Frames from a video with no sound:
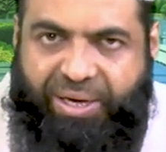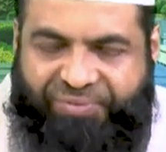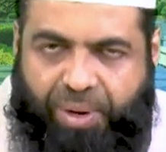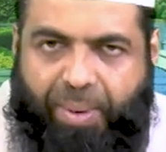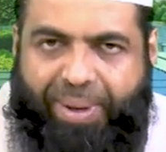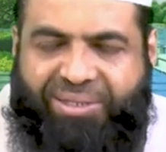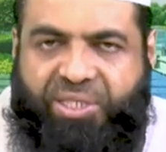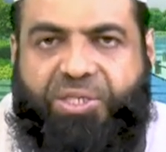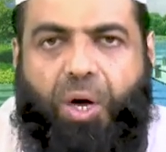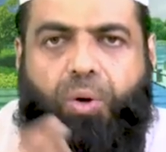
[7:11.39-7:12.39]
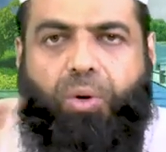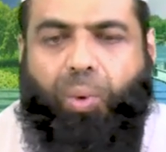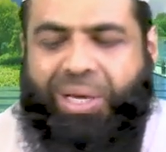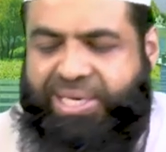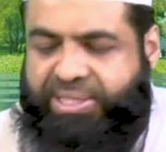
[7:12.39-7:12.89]
from amongst his own,
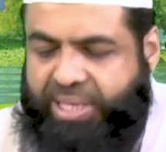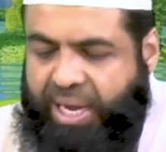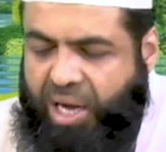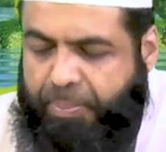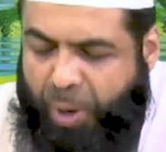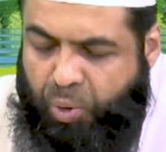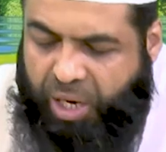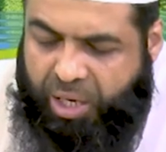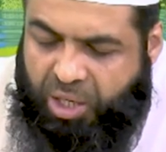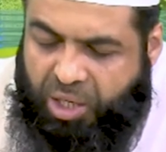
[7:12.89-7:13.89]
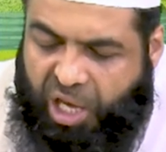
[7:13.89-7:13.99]
one is an opponent.